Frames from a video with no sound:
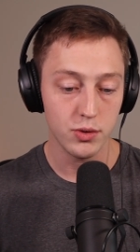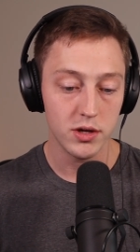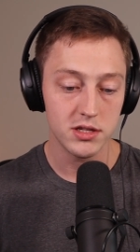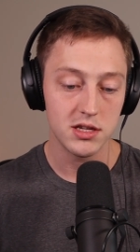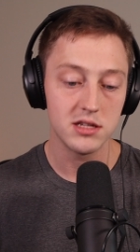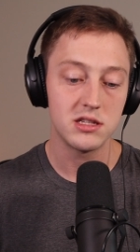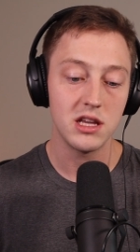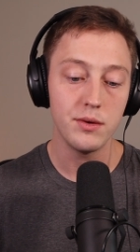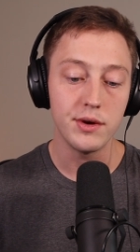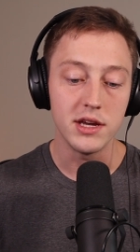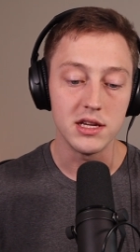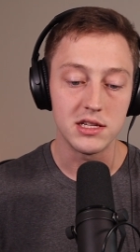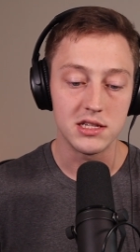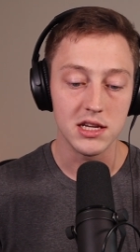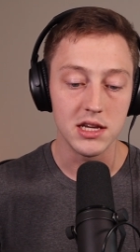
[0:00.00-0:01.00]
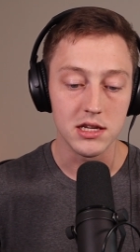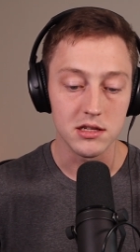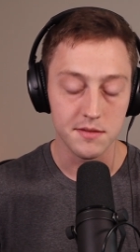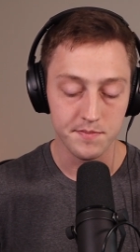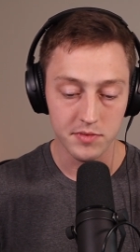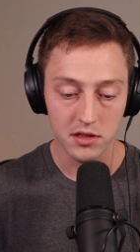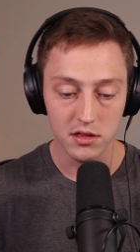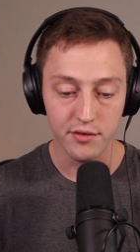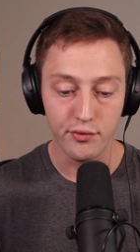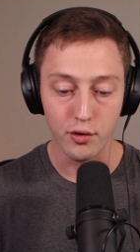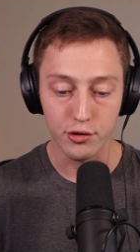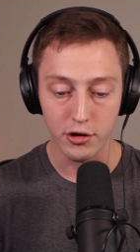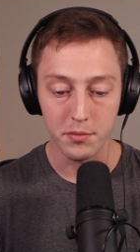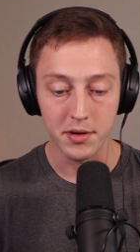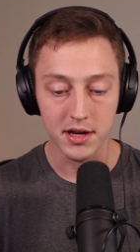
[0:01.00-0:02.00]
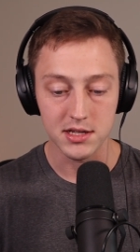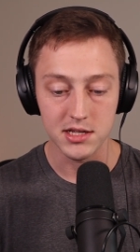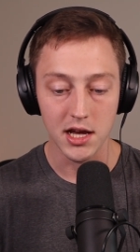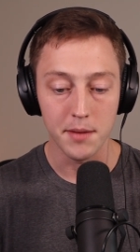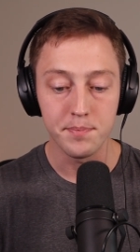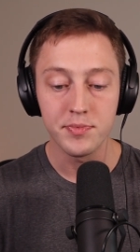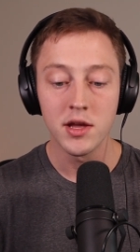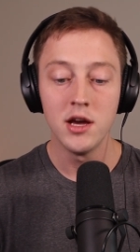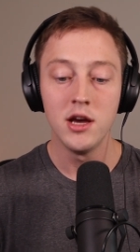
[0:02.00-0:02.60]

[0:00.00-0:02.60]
wants to see what he sees, the fourth round pick said.